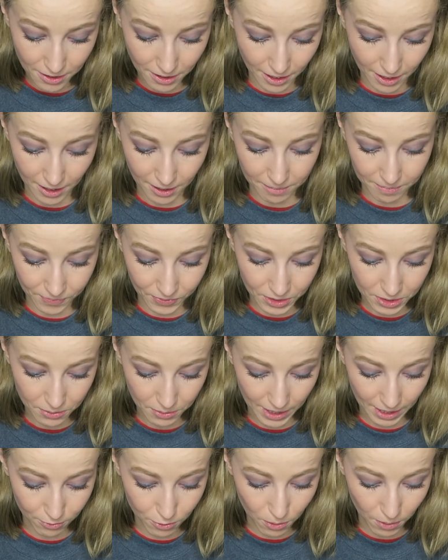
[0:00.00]
Um,
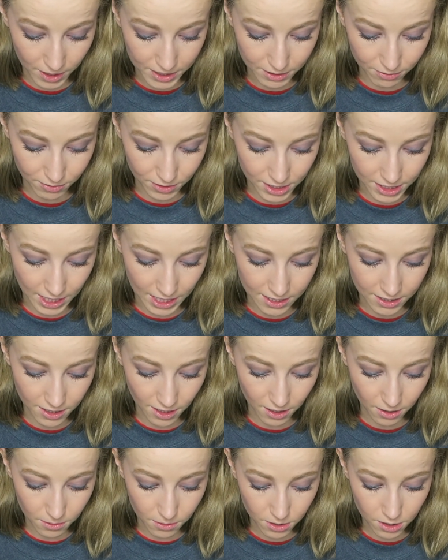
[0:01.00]
we have quite different skin
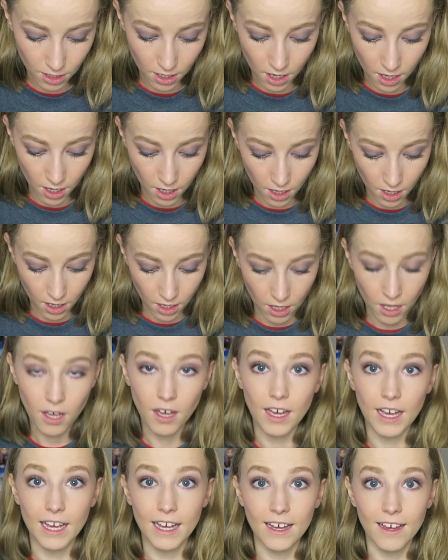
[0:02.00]
tones.
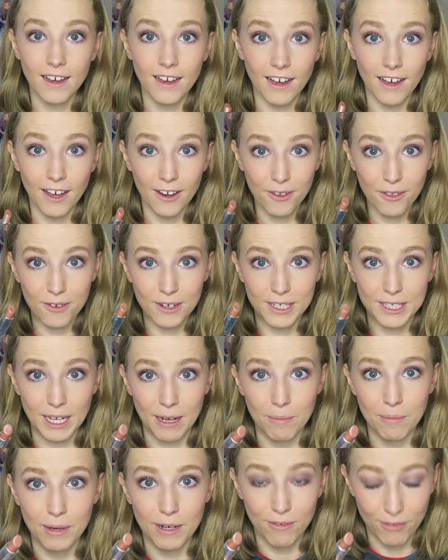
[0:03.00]
Another
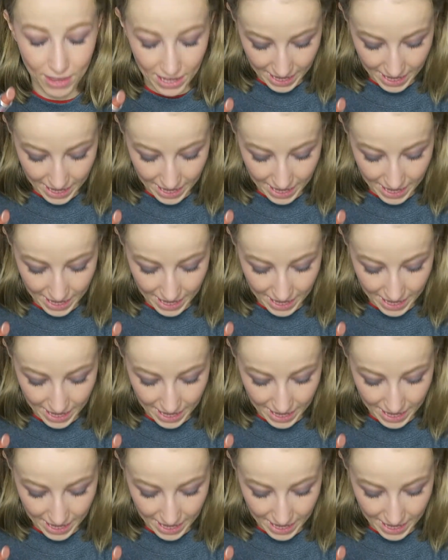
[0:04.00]
example of